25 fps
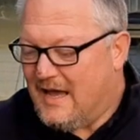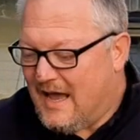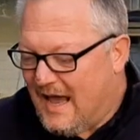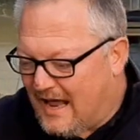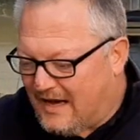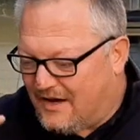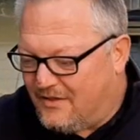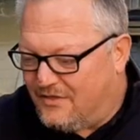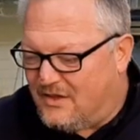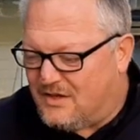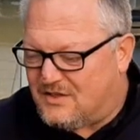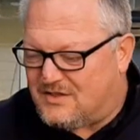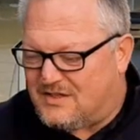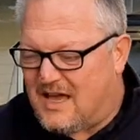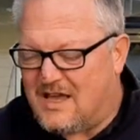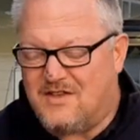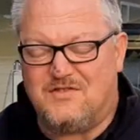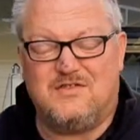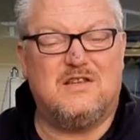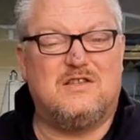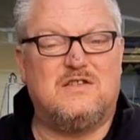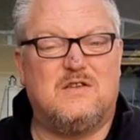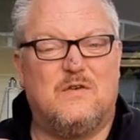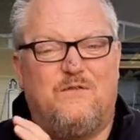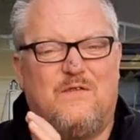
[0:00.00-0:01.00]
And in this
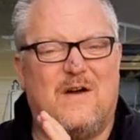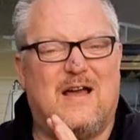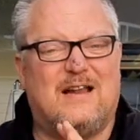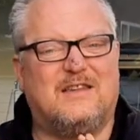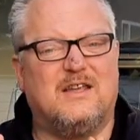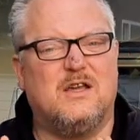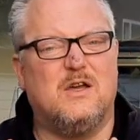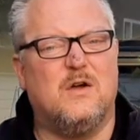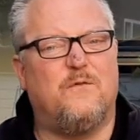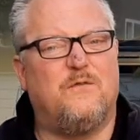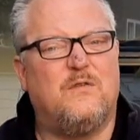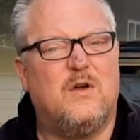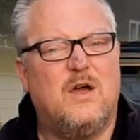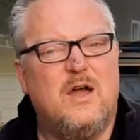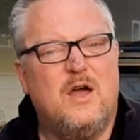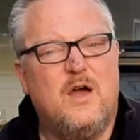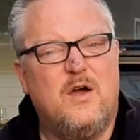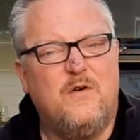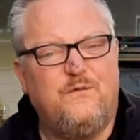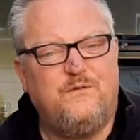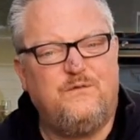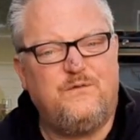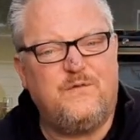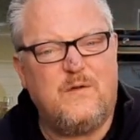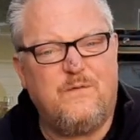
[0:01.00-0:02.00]
case, it's a vatting of
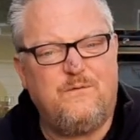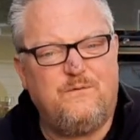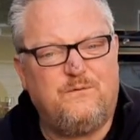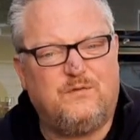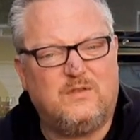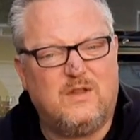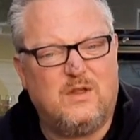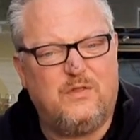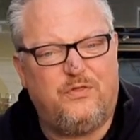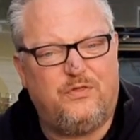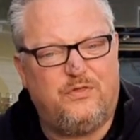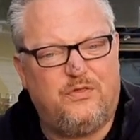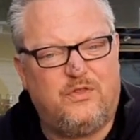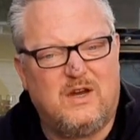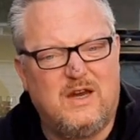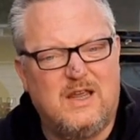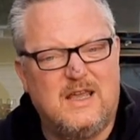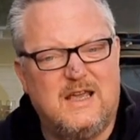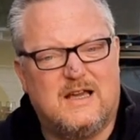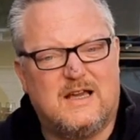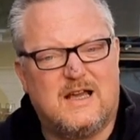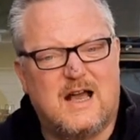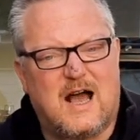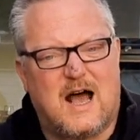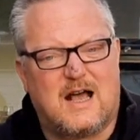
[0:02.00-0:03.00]

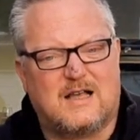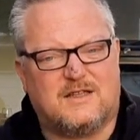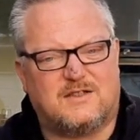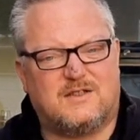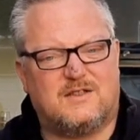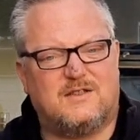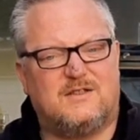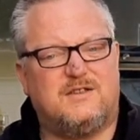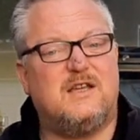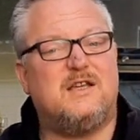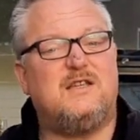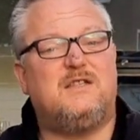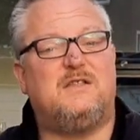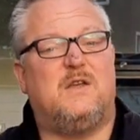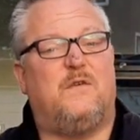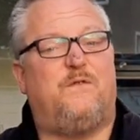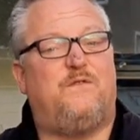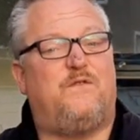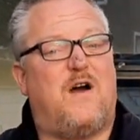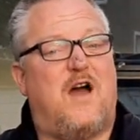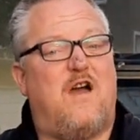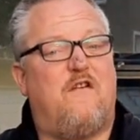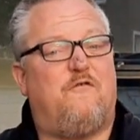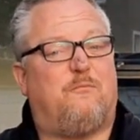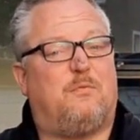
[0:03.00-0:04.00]
53 casks.
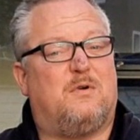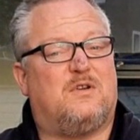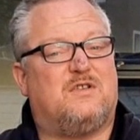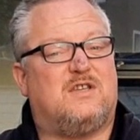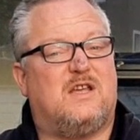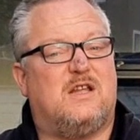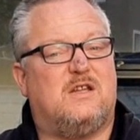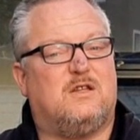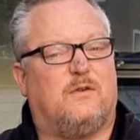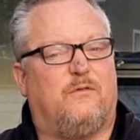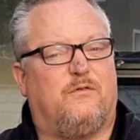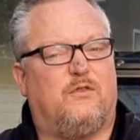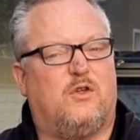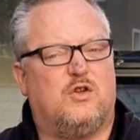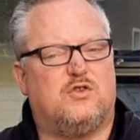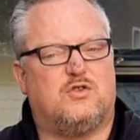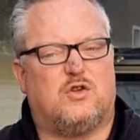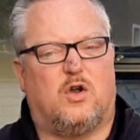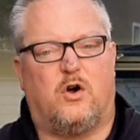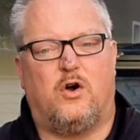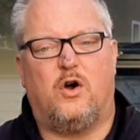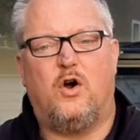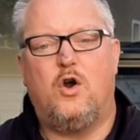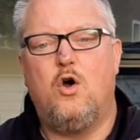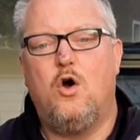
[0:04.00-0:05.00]
65% of those
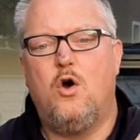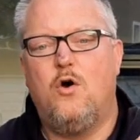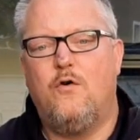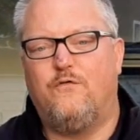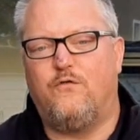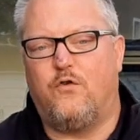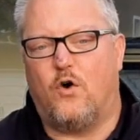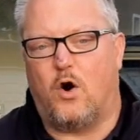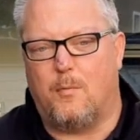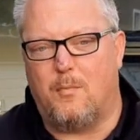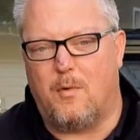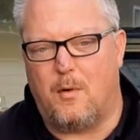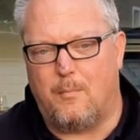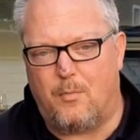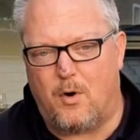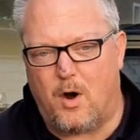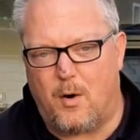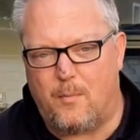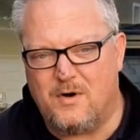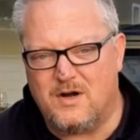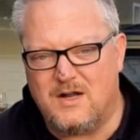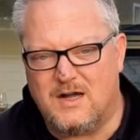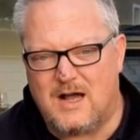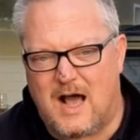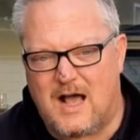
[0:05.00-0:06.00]
are form and
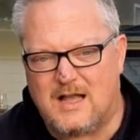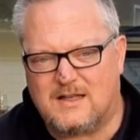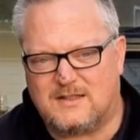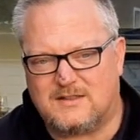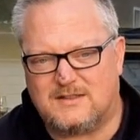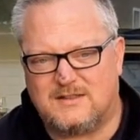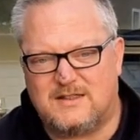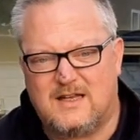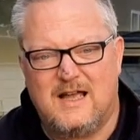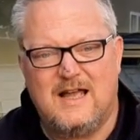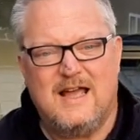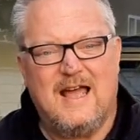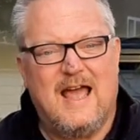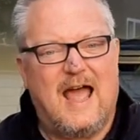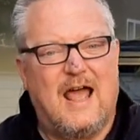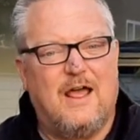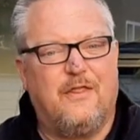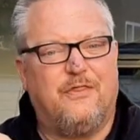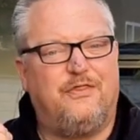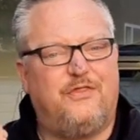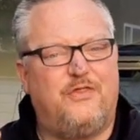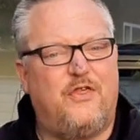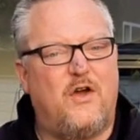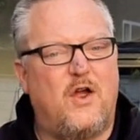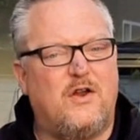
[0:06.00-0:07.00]
bourbon casks,
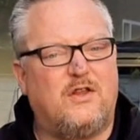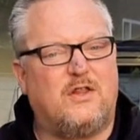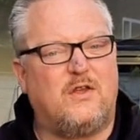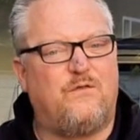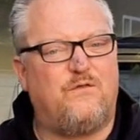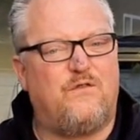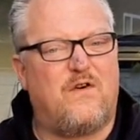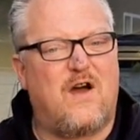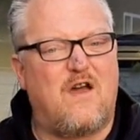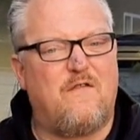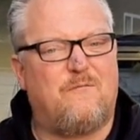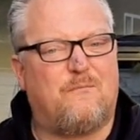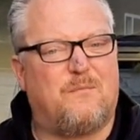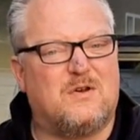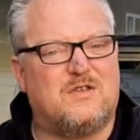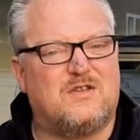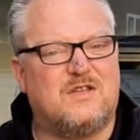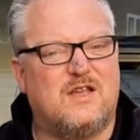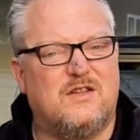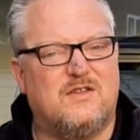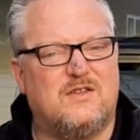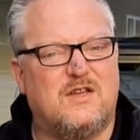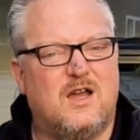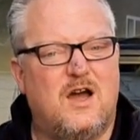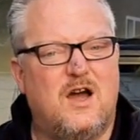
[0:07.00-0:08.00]
and
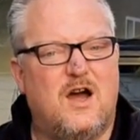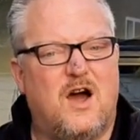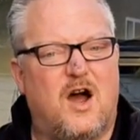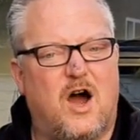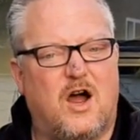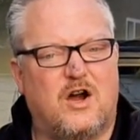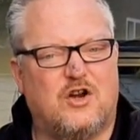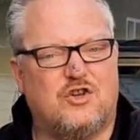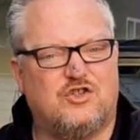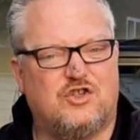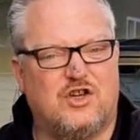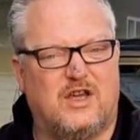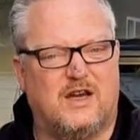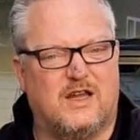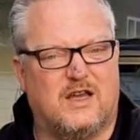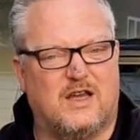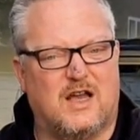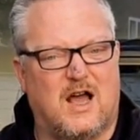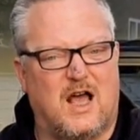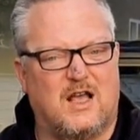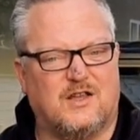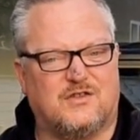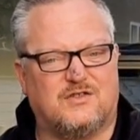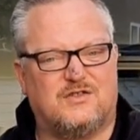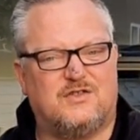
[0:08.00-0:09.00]
35% are sherry
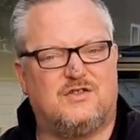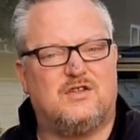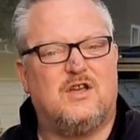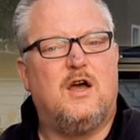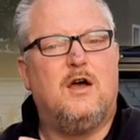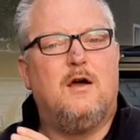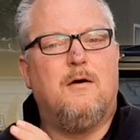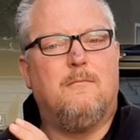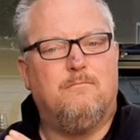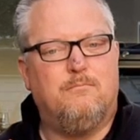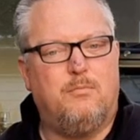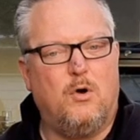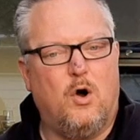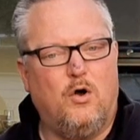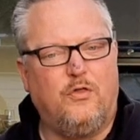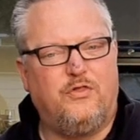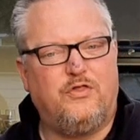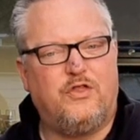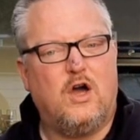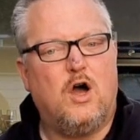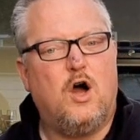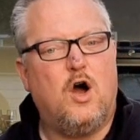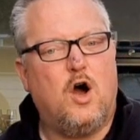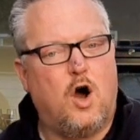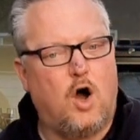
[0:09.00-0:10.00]
casks,
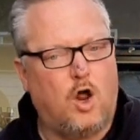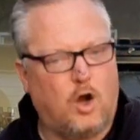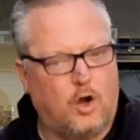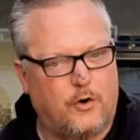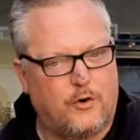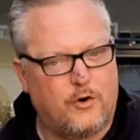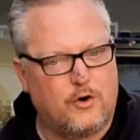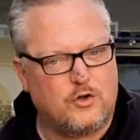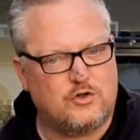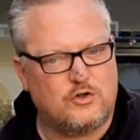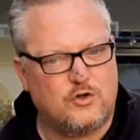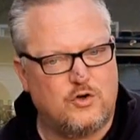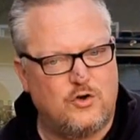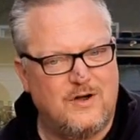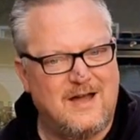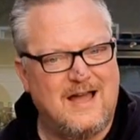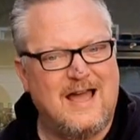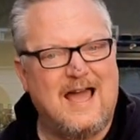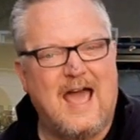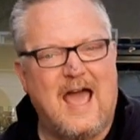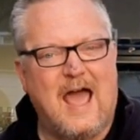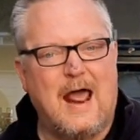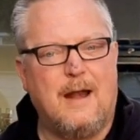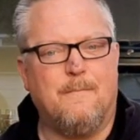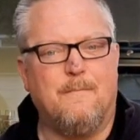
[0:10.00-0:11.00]
both Oloroso
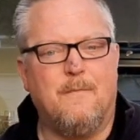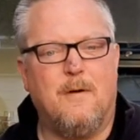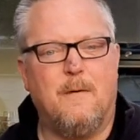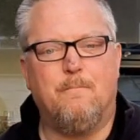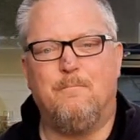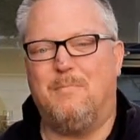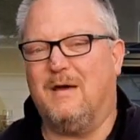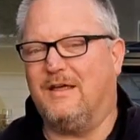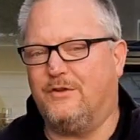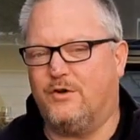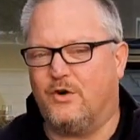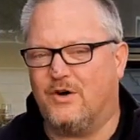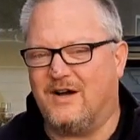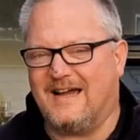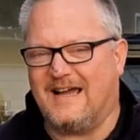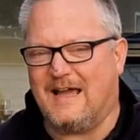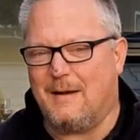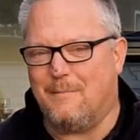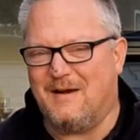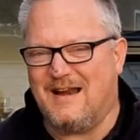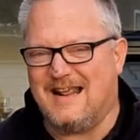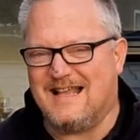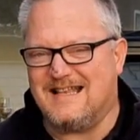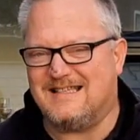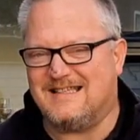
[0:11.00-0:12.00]
and Pedro
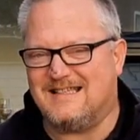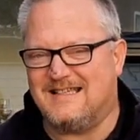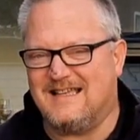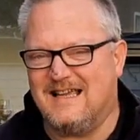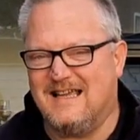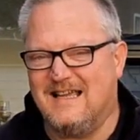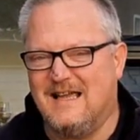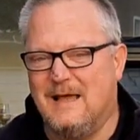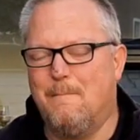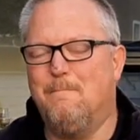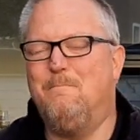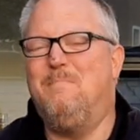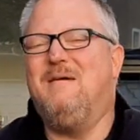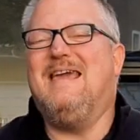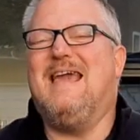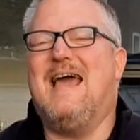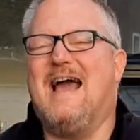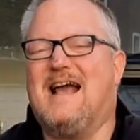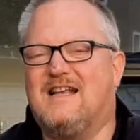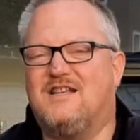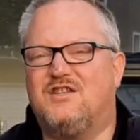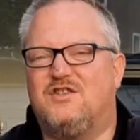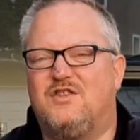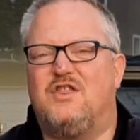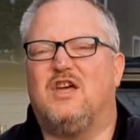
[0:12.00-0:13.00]
Jimenez,
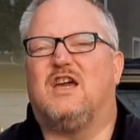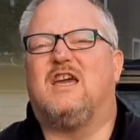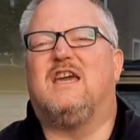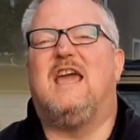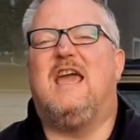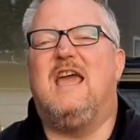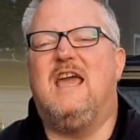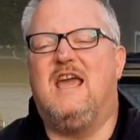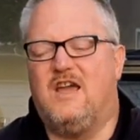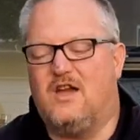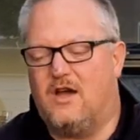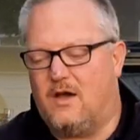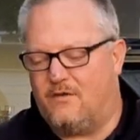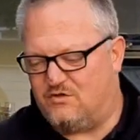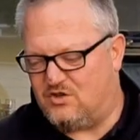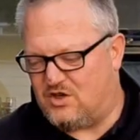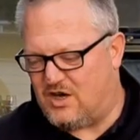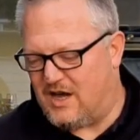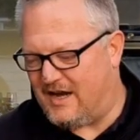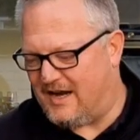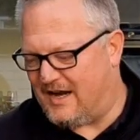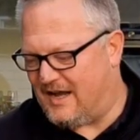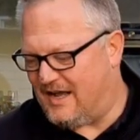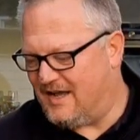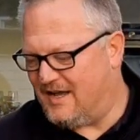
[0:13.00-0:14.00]
PX, the king of
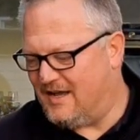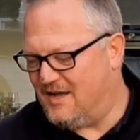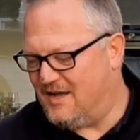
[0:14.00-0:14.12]
sherry.